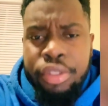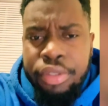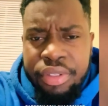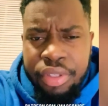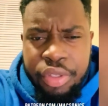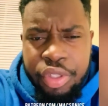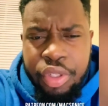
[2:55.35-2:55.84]

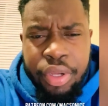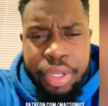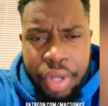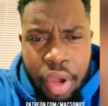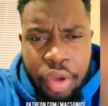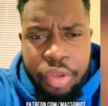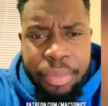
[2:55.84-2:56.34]
you know, start an
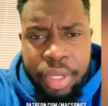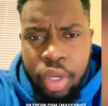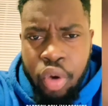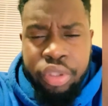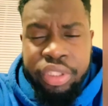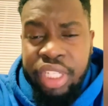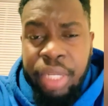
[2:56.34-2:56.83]
argument
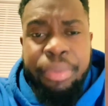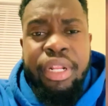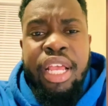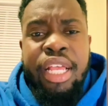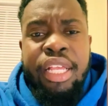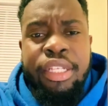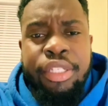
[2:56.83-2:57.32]
or
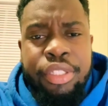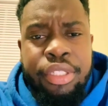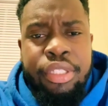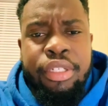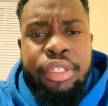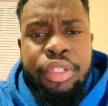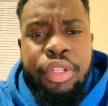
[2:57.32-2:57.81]
jeopardize,
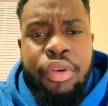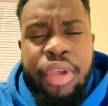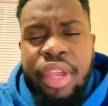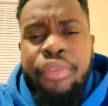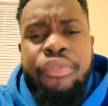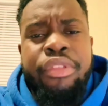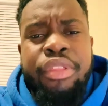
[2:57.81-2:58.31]
you know,
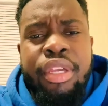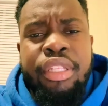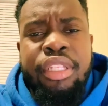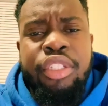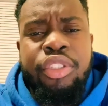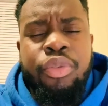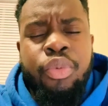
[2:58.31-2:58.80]
everything
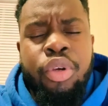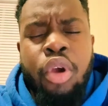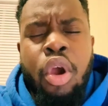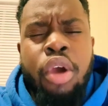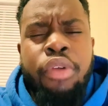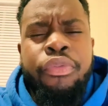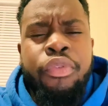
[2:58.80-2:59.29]
that you work
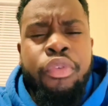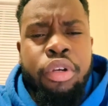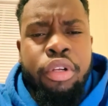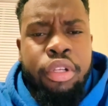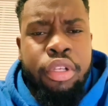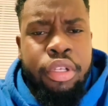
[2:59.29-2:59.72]
hard for.